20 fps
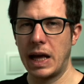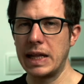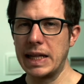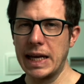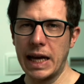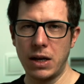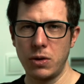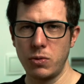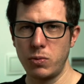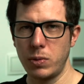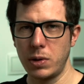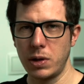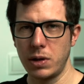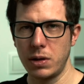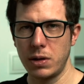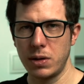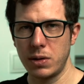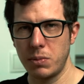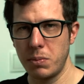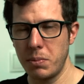then it
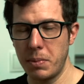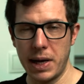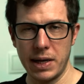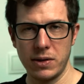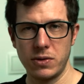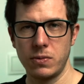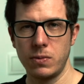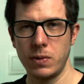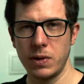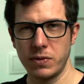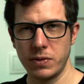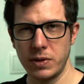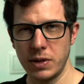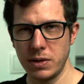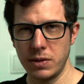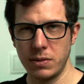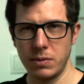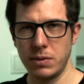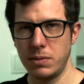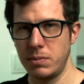will mess with
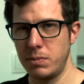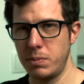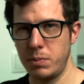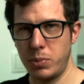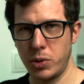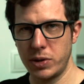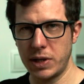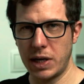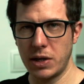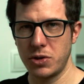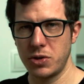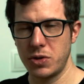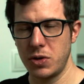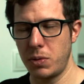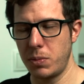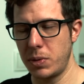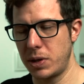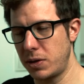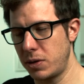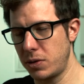the
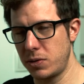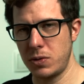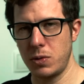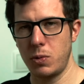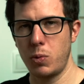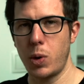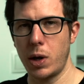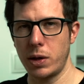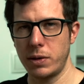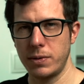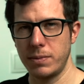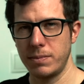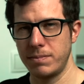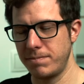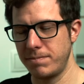potentiometer. So what?